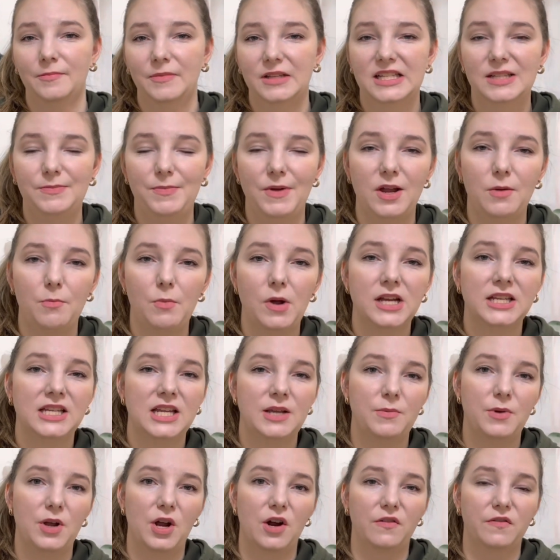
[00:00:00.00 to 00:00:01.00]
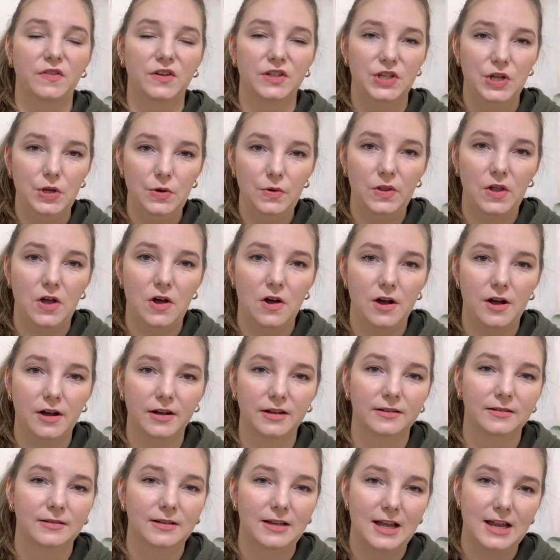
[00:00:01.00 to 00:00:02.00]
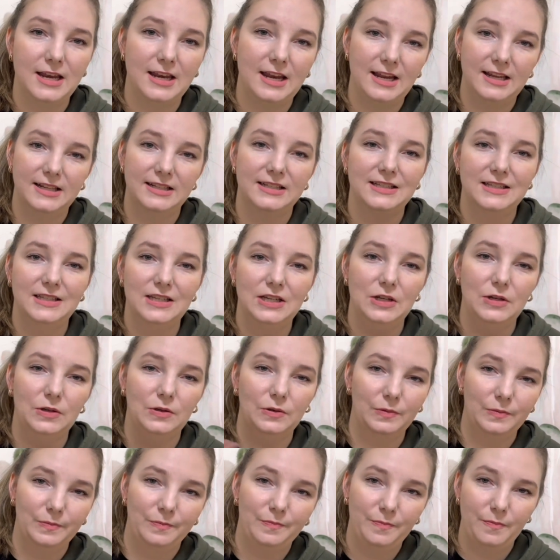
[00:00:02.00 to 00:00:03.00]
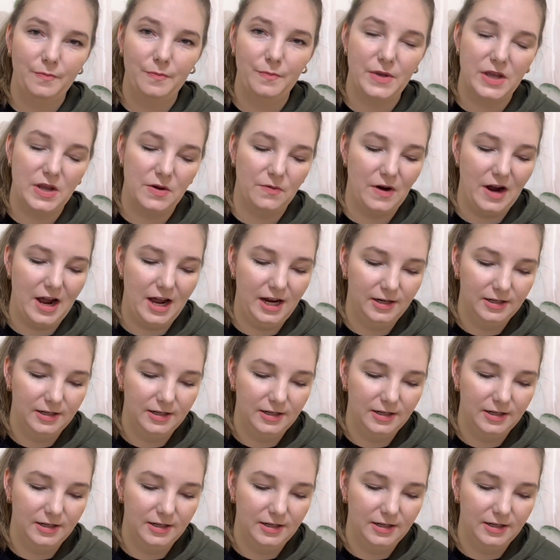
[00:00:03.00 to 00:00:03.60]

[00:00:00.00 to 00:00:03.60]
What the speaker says: It's been on my TBR for too long. It needs to be read.